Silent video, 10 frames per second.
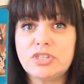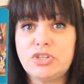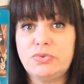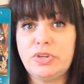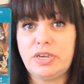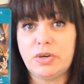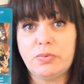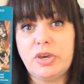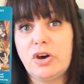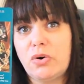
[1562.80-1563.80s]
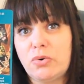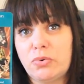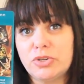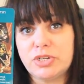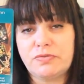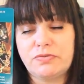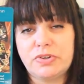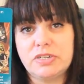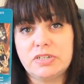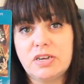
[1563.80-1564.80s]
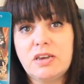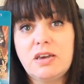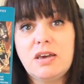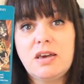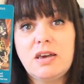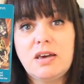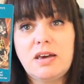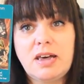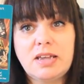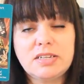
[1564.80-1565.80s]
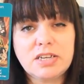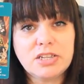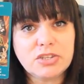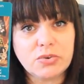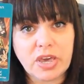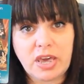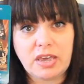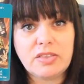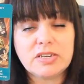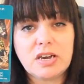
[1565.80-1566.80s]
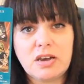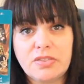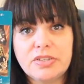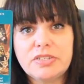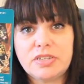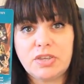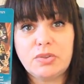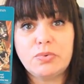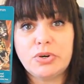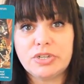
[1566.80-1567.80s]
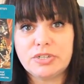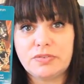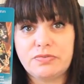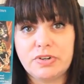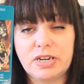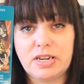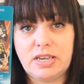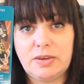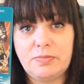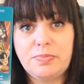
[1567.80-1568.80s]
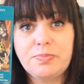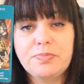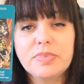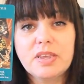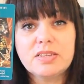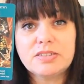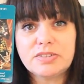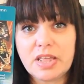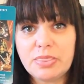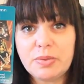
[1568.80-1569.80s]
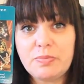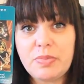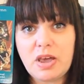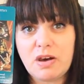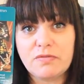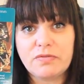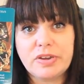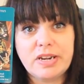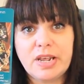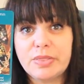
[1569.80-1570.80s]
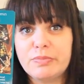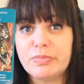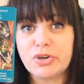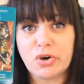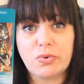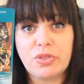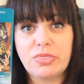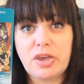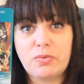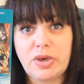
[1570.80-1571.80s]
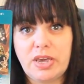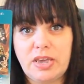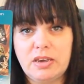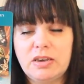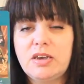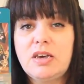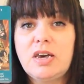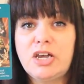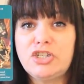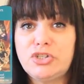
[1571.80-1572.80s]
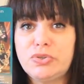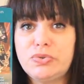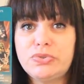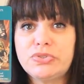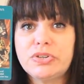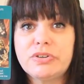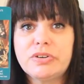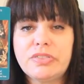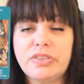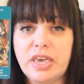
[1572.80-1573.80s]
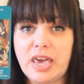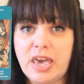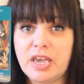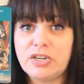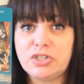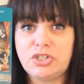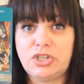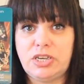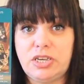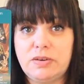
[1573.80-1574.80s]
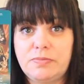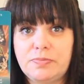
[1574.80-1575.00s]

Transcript: is unique. We are all different, and it's okay that others see the world differently. Send them love and let them go on their way, and use the energy